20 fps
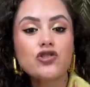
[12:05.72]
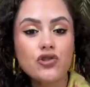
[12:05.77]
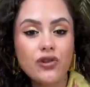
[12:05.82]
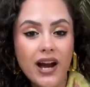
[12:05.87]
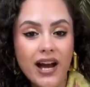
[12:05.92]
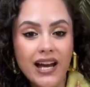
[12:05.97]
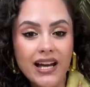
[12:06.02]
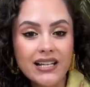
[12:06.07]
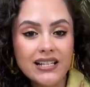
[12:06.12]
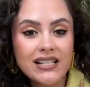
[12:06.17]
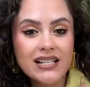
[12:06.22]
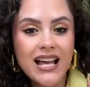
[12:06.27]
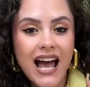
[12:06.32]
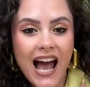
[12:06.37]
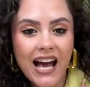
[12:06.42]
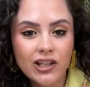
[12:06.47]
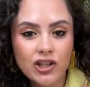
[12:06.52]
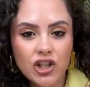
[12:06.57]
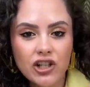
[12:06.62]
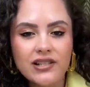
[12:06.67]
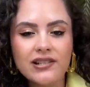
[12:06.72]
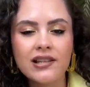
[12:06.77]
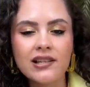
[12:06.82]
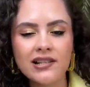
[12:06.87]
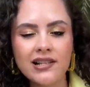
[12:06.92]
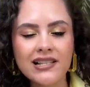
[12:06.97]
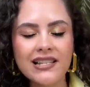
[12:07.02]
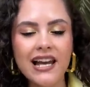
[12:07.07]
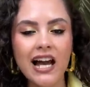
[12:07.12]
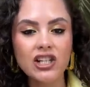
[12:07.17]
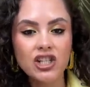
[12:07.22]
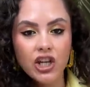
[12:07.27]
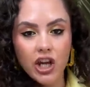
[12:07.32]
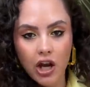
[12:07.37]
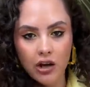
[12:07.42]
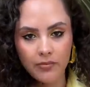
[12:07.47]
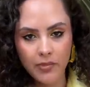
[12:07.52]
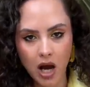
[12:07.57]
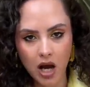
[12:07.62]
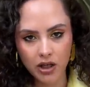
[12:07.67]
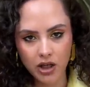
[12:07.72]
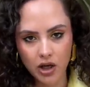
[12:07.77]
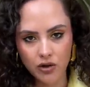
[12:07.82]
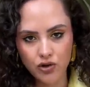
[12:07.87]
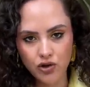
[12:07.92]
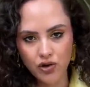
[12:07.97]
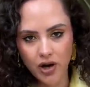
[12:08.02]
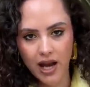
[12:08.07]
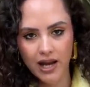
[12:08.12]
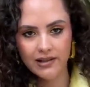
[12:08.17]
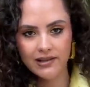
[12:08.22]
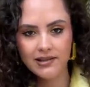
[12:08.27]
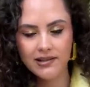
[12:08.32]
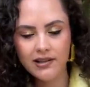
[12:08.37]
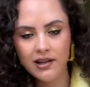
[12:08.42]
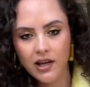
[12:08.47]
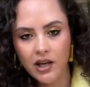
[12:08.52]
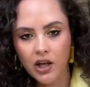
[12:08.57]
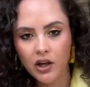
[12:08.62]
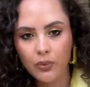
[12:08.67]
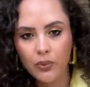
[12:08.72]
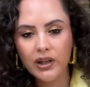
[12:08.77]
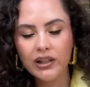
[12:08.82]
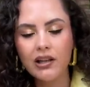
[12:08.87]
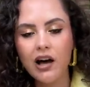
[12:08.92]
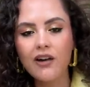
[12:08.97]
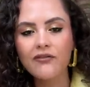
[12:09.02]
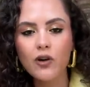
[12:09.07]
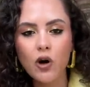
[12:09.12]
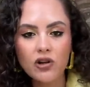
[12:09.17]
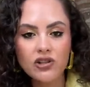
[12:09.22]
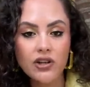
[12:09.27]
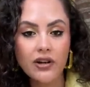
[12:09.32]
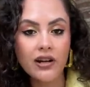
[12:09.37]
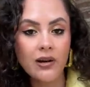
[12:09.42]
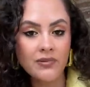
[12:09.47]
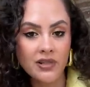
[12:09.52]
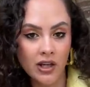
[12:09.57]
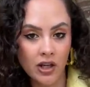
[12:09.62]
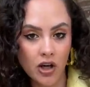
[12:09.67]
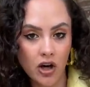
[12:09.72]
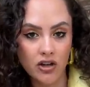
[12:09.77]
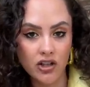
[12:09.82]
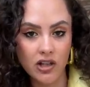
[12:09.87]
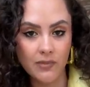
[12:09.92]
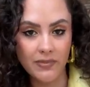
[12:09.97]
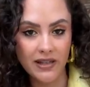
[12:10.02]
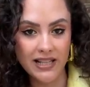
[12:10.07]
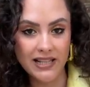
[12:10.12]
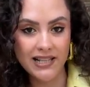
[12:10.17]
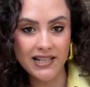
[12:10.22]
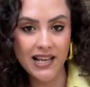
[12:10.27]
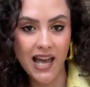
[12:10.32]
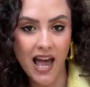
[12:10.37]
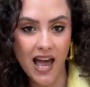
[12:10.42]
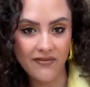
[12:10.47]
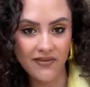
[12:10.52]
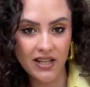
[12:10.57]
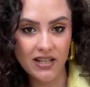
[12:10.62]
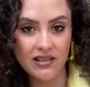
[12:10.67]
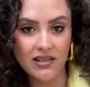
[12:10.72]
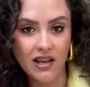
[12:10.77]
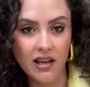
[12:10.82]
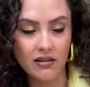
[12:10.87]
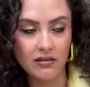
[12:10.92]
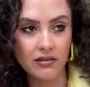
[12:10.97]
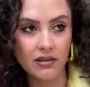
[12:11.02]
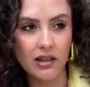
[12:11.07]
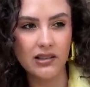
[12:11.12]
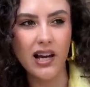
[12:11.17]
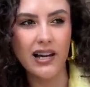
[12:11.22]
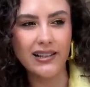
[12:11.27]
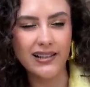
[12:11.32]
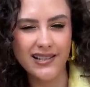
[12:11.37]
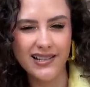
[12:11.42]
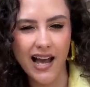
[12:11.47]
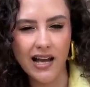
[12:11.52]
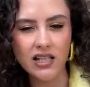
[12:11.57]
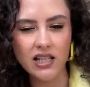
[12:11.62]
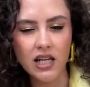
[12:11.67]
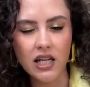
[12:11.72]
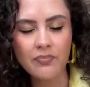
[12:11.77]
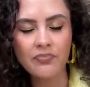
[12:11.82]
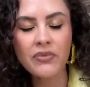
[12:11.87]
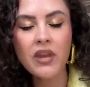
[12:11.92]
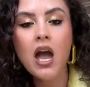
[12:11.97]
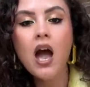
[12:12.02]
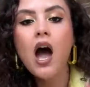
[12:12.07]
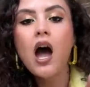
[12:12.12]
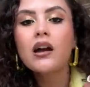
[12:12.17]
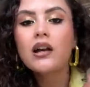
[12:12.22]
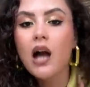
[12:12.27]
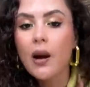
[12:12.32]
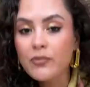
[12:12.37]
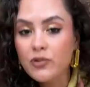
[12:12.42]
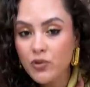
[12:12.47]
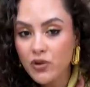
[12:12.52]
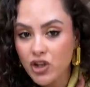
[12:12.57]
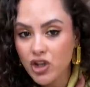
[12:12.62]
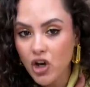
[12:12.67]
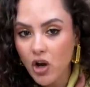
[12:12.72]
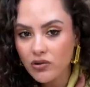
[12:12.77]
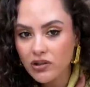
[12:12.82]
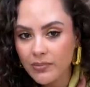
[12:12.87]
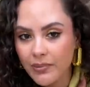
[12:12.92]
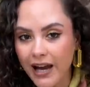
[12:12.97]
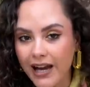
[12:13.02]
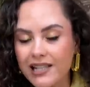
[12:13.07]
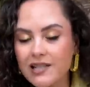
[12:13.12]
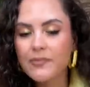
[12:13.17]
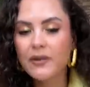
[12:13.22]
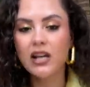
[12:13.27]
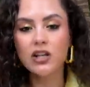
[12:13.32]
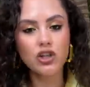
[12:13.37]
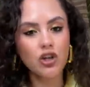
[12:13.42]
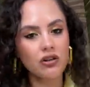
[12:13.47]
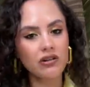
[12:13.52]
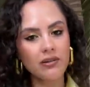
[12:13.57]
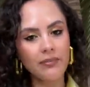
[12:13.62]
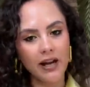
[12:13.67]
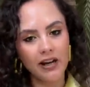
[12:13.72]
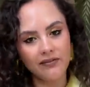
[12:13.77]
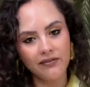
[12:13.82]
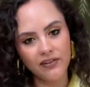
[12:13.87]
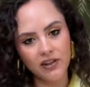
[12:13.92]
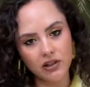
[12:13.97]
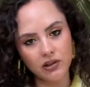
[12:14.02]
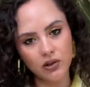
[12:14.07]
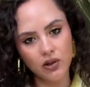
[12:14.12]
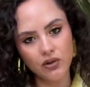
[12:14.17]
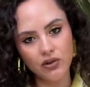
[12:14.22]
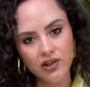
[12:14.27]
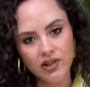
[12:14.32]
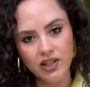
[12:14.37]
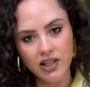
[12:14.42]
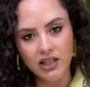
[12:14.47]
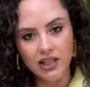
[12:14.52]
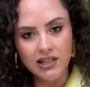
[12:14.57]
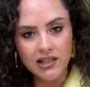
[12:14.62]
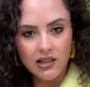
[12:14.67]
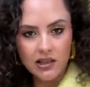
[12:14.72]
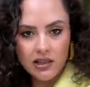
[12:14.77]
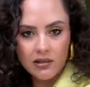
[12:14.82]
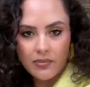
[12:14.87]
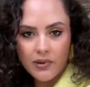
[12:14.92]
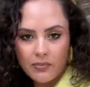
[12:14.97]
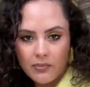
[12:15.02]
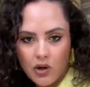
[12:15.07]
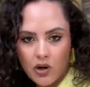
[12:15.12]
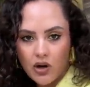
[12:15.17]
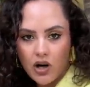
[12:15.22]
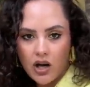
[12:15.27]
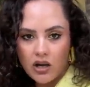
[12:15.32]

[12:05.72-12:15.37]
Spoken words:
dress, actually, so this is the Atoko Margot dress. We love, also comes in cotton, but this is a heavy silk, the like satin. Comes with shoulder pads, but I took them out for the look so that it's a little bit more